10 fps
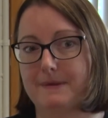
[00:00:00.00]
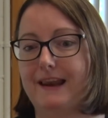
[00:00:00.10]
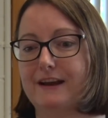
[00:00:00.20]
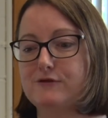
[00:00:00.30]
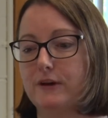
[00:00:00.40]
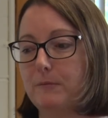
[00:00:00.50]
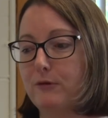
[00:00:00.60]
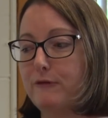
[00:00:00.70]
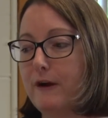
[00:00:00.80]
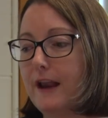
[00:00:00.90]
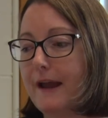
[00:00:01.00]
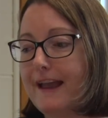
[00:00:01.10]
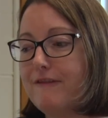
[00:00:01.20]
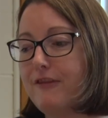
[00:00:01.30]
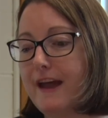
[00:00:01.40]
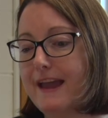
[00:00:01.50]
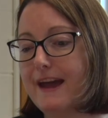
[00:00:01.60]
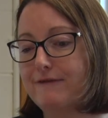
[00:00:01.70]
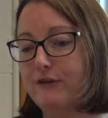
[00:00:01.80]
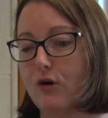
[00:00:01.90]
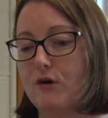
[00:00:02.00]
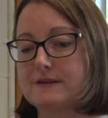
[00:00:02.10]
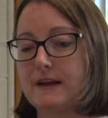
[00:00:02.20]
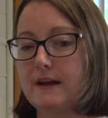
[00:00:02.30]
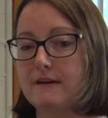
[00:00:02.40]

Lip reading: electronic portfolio, if they have got